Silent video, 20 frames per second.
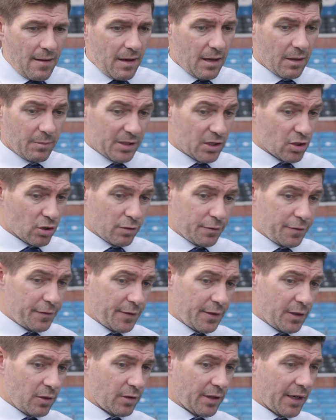It'll be
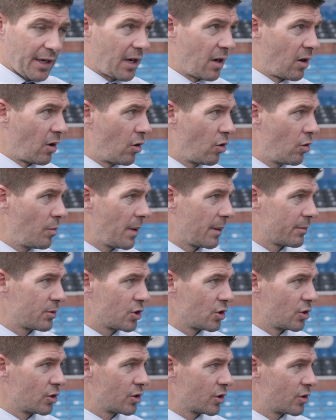tough. You know, they're at home. I'm
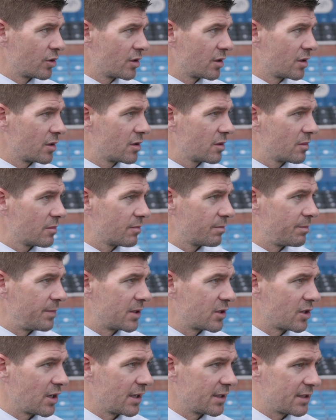sure they're going to be
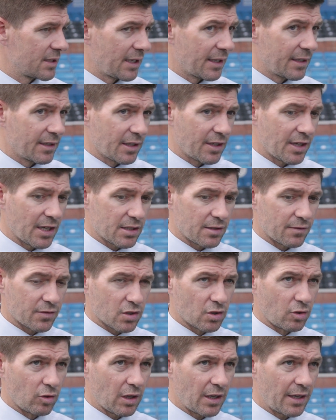trying to get an aggressive
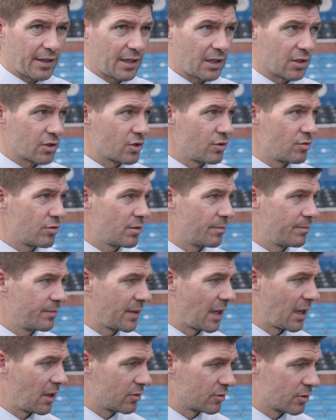scoreline. That'll suit them.
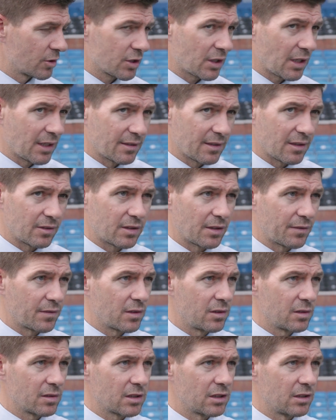They'll understand how
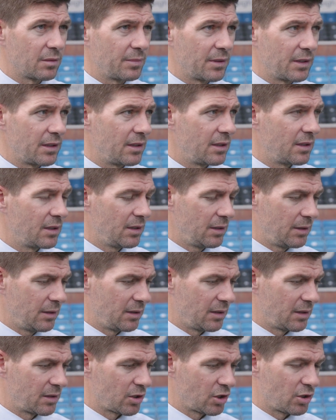difficult it'll be
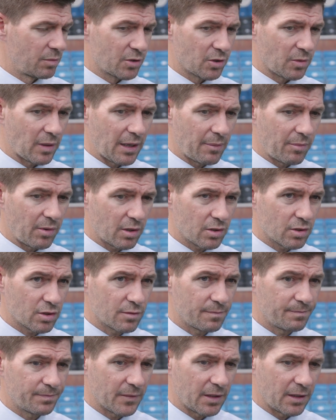to come to
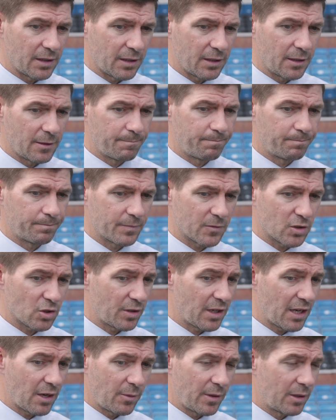Ibrox. So,
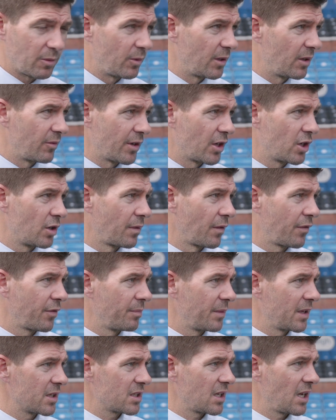yeah, we'll recover
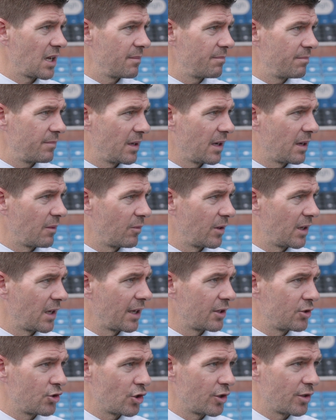from this game and we'll
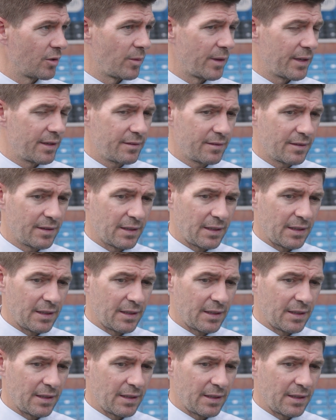enjoy the win